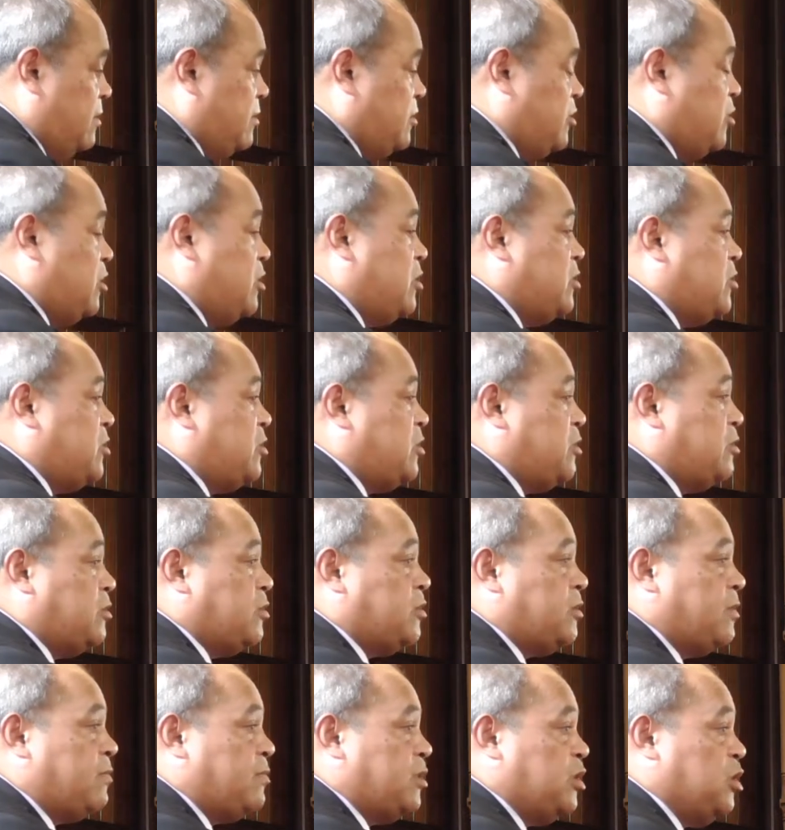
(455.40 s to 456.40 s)

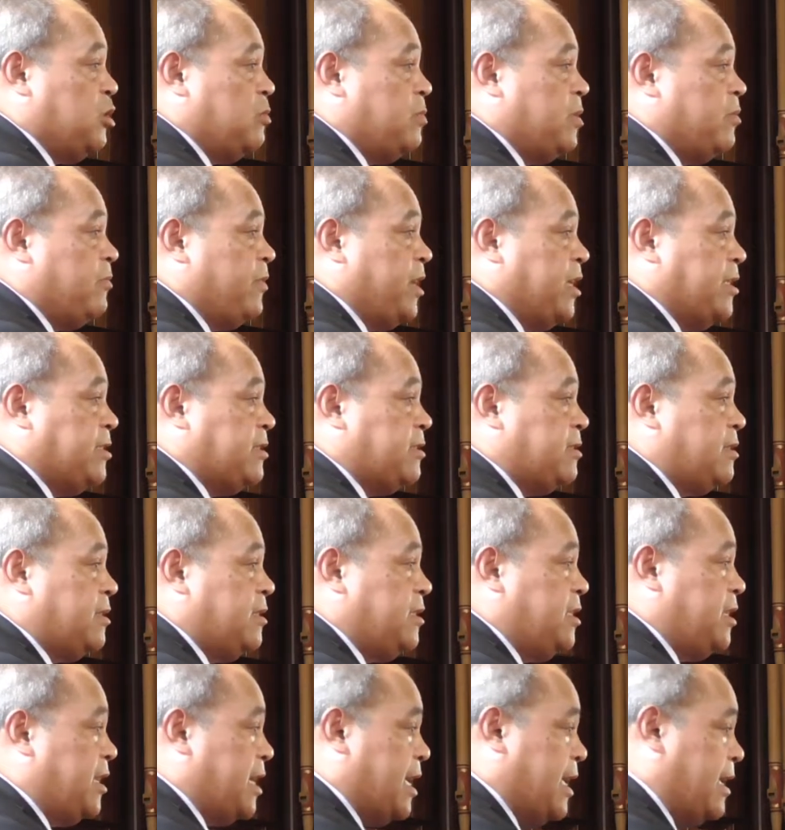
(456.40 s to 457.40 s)
citizens of the human race.
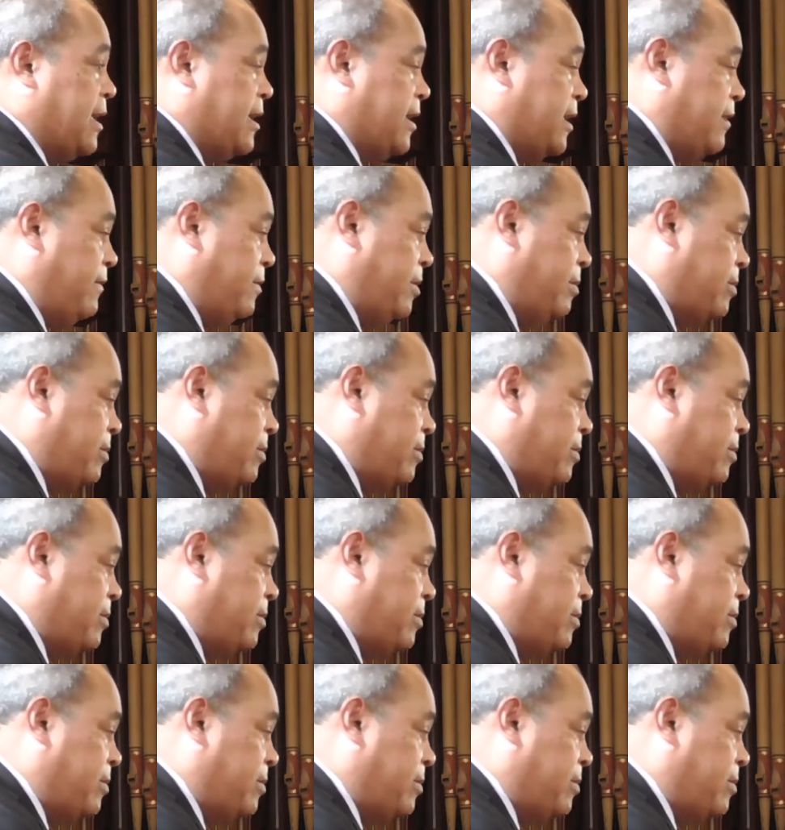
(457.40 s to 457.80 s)
Kia kaha,